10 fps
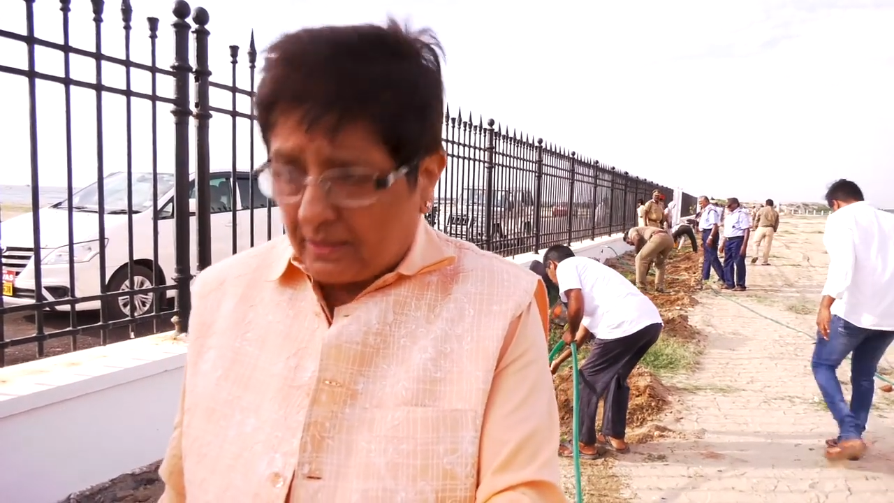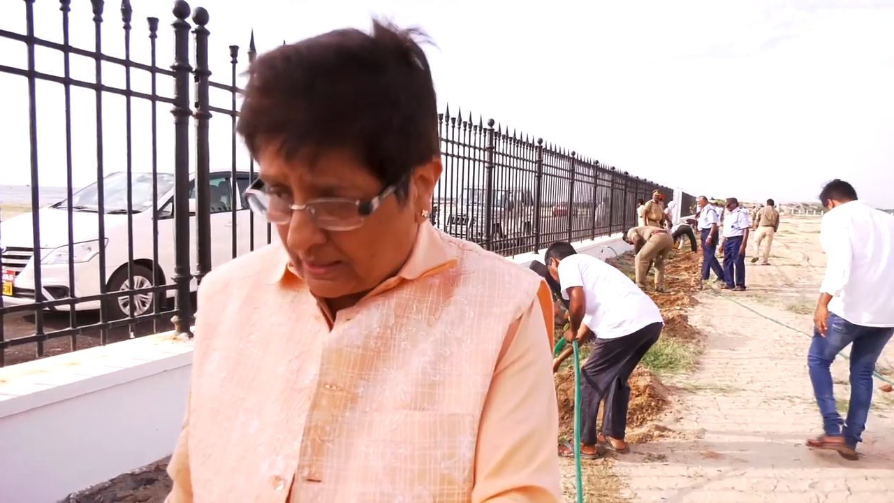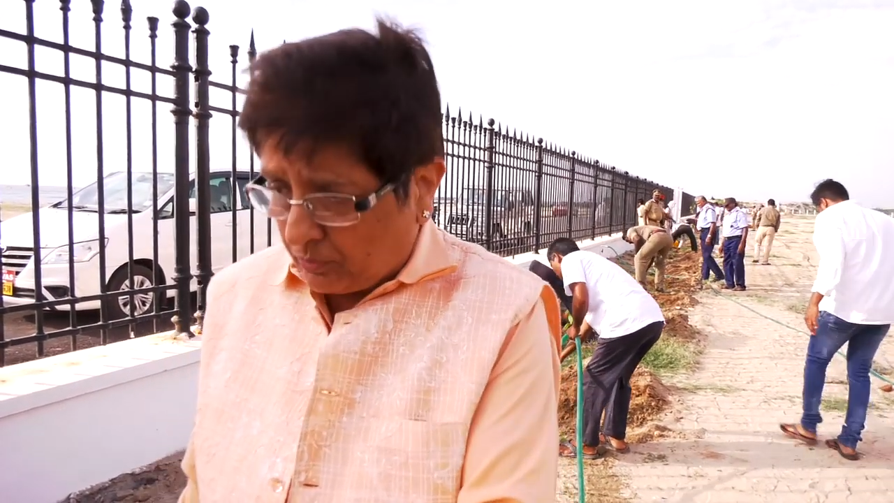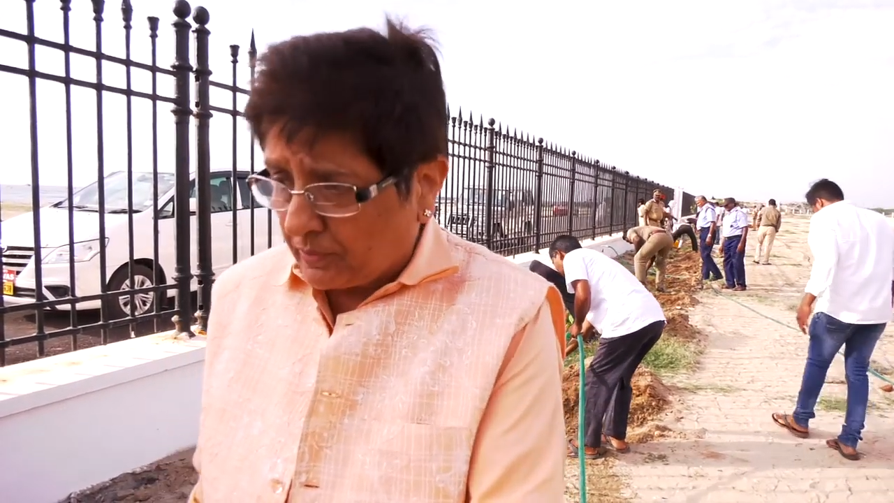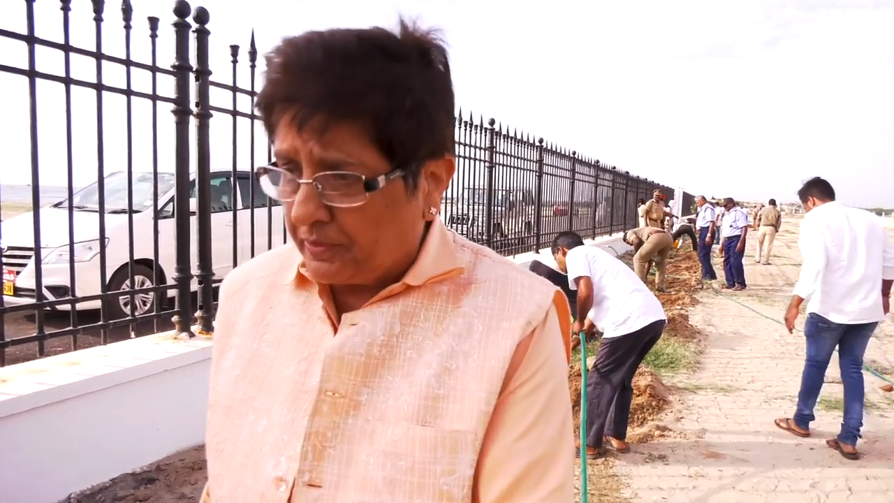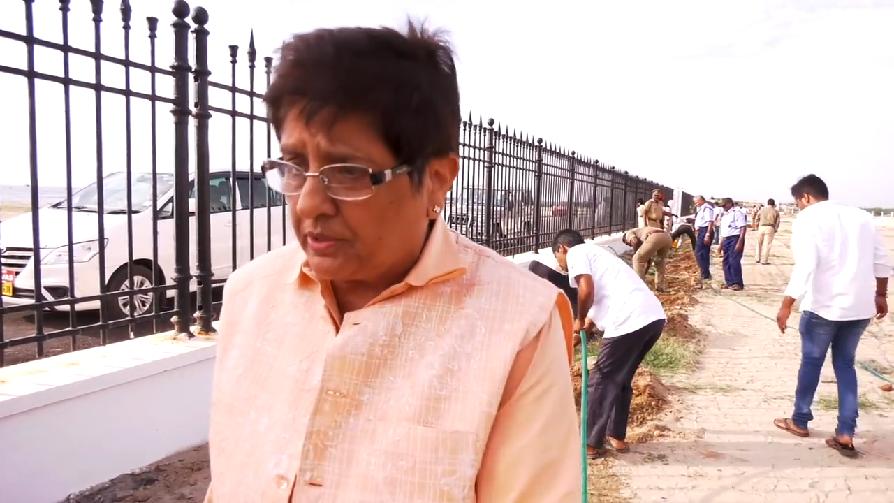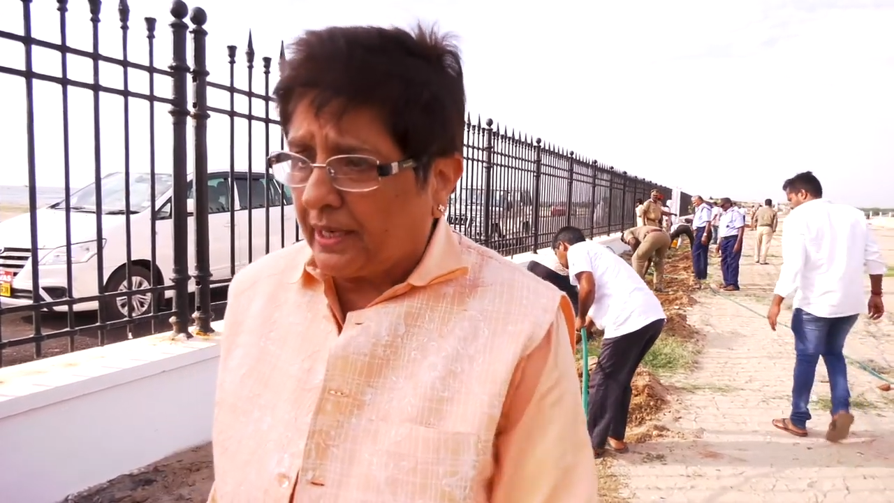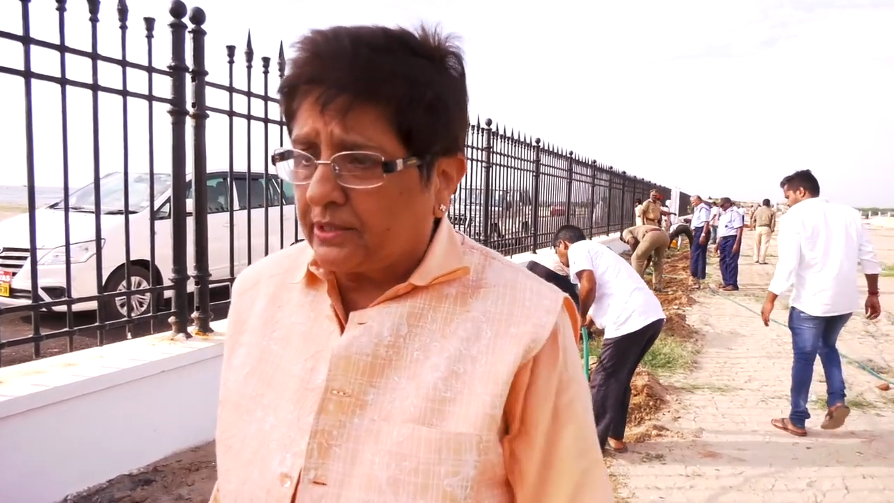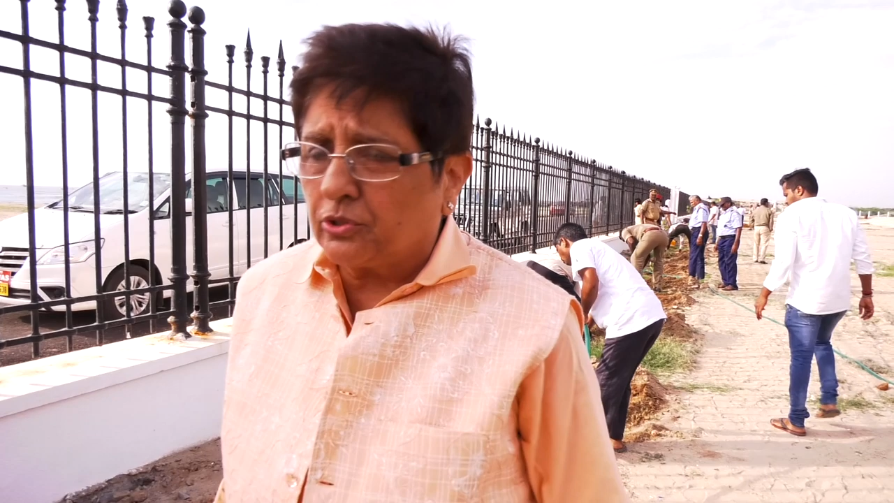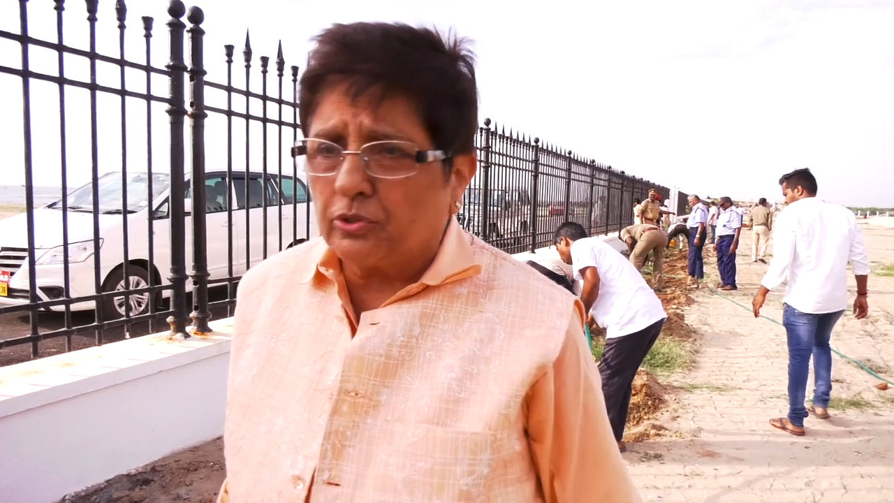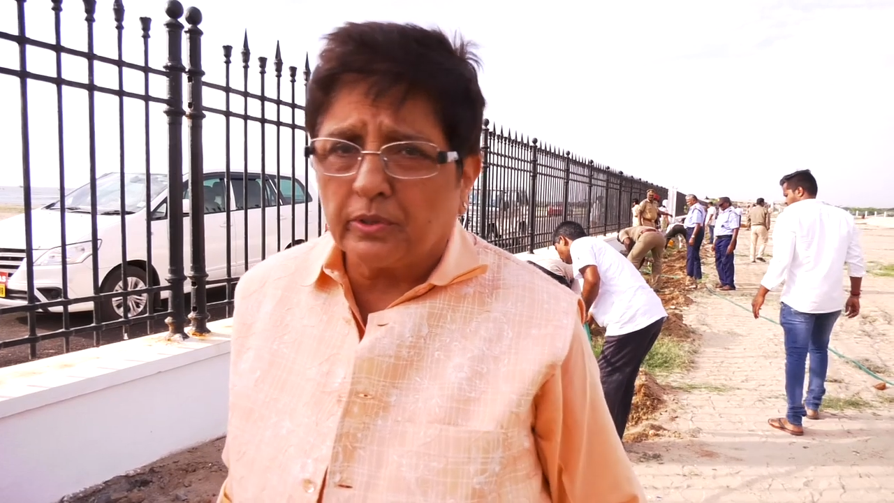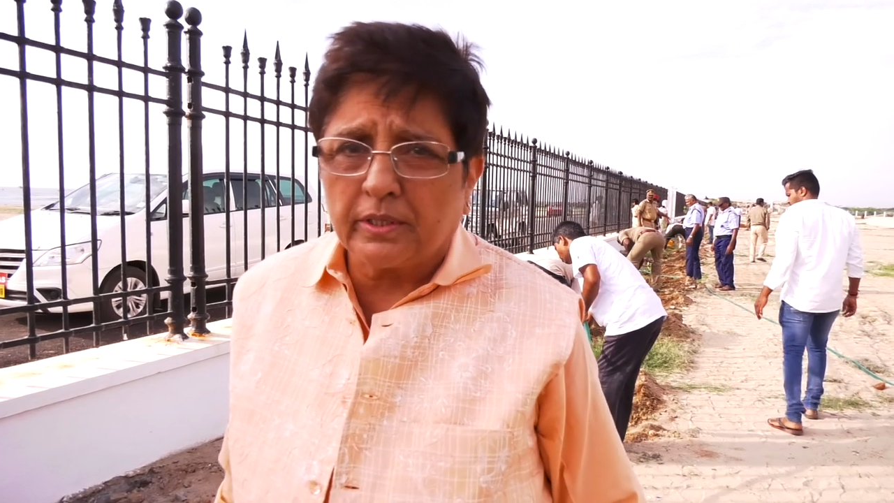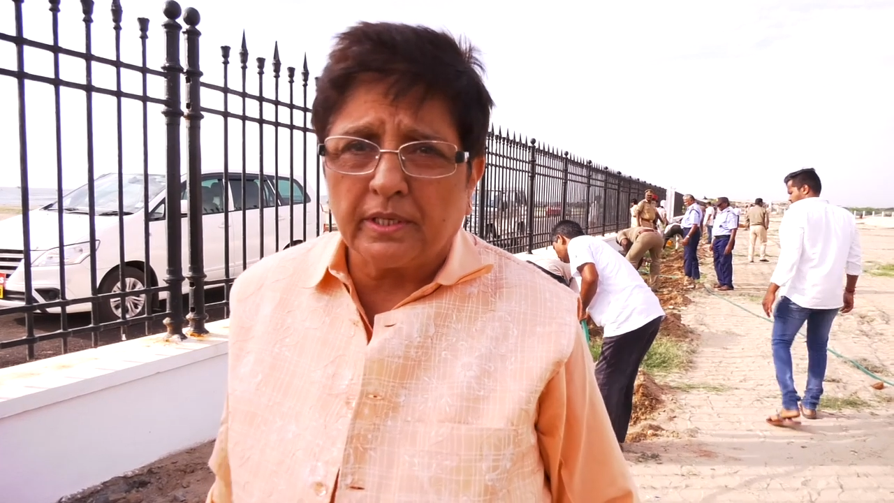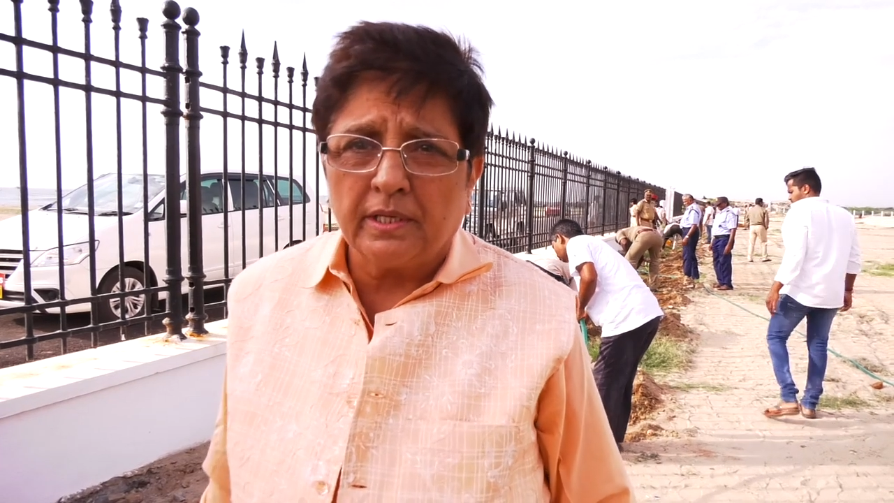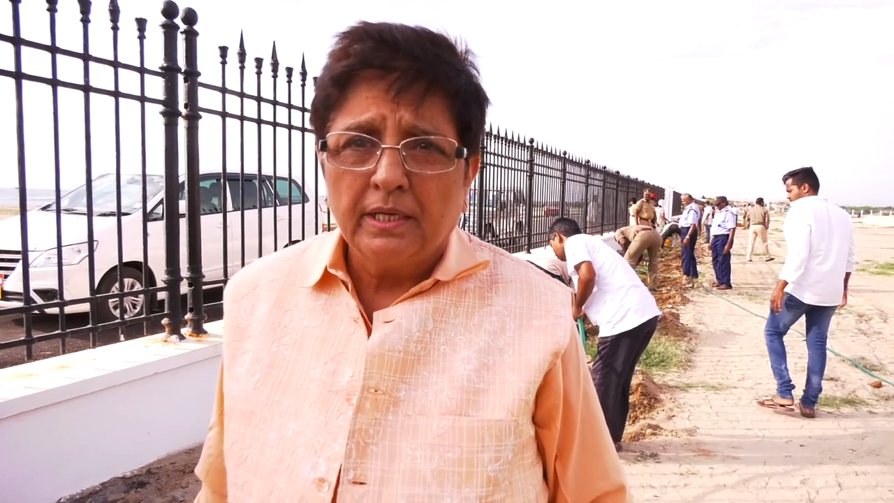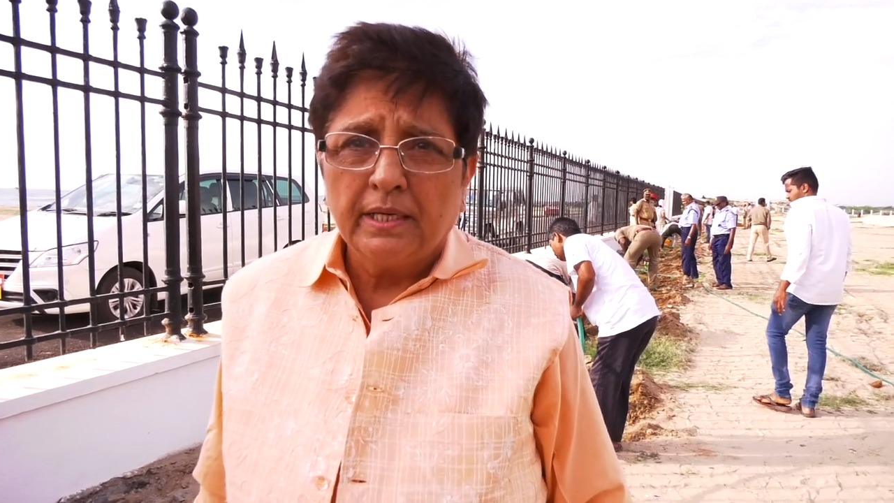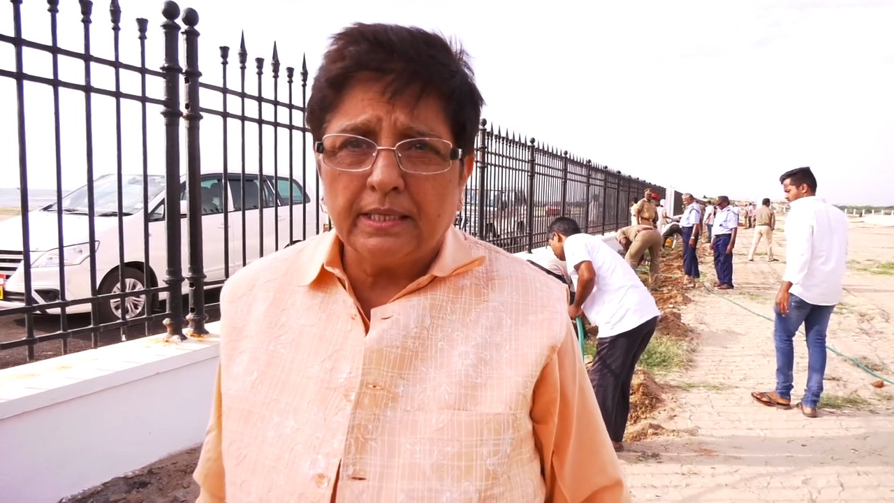That's what we're trying to do today.